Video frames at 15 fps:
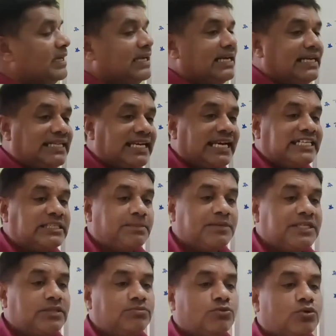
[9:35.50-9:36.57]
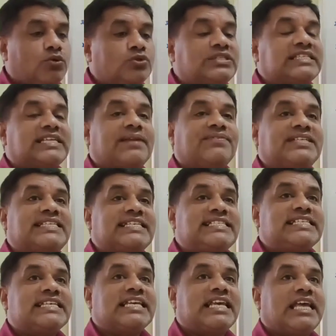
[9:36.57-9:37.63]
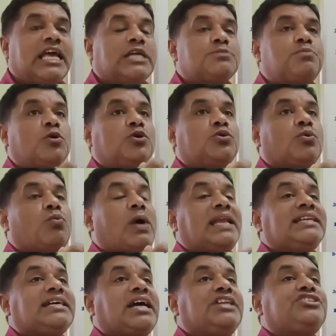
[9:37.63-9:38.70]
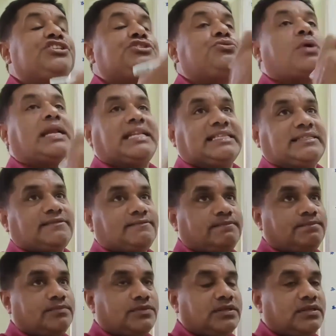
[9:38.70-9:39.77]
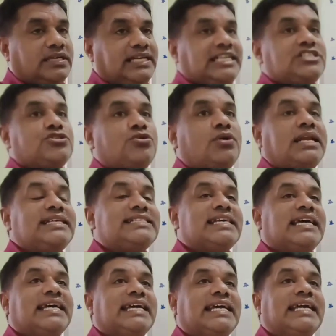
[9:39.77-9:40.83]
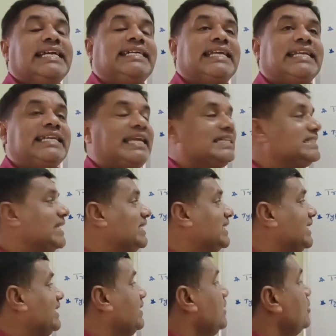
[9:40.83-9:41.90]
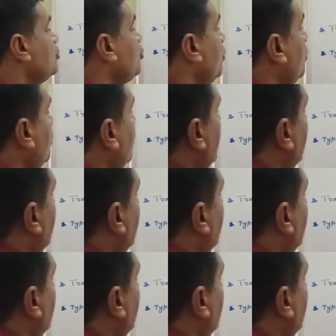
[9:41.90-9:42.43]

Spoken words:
International trade, goods and services export one country to another. It is known as international trade. So,